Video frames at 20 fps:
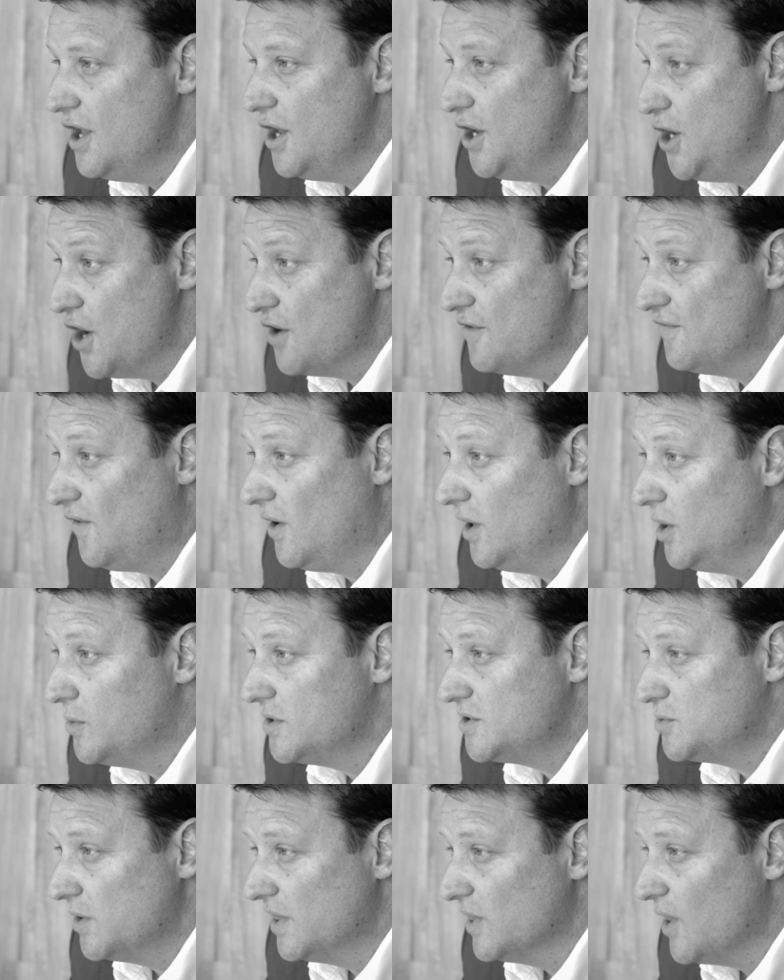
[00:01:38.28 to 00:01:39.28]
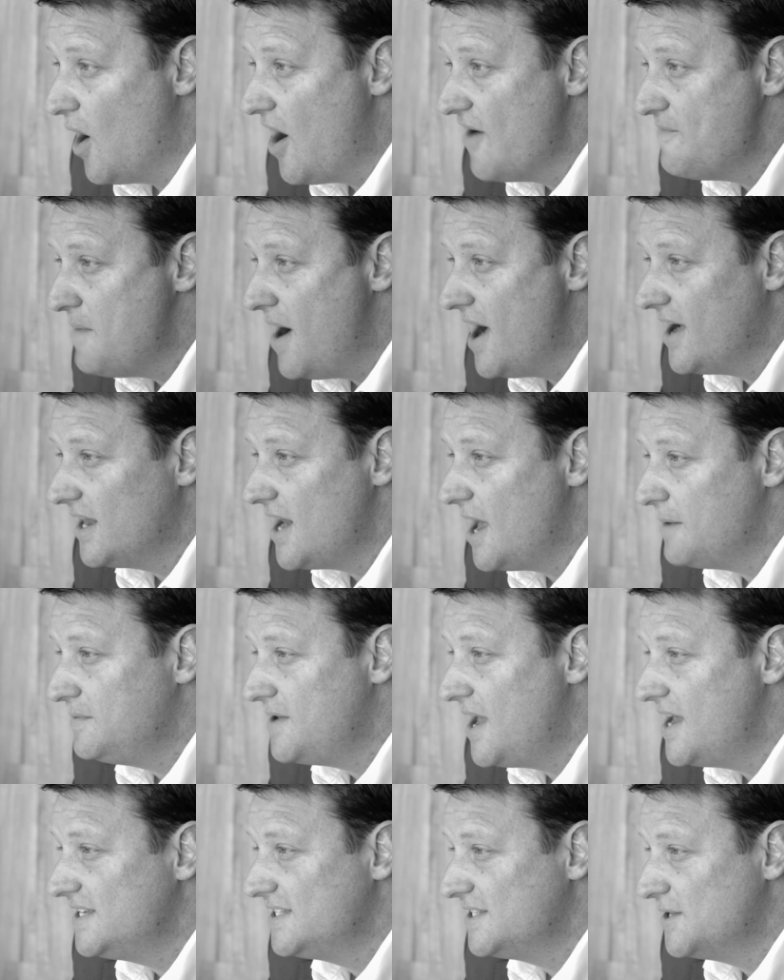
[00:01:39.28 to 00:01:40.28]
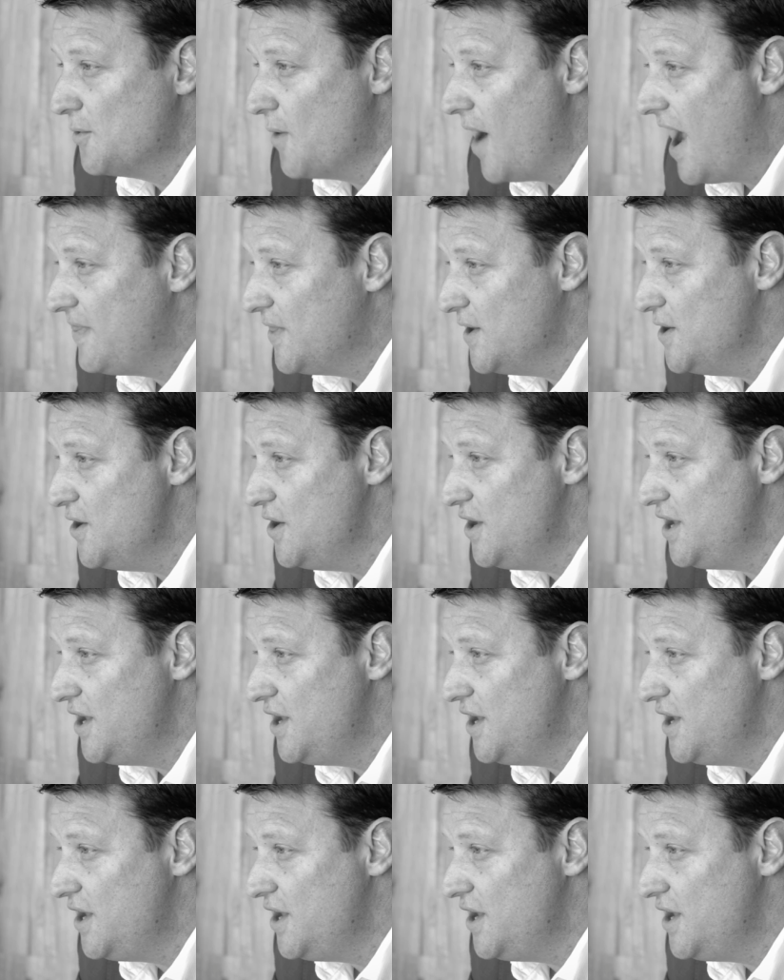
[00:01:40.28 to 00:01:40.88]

You can follow us with live market updates throughout the new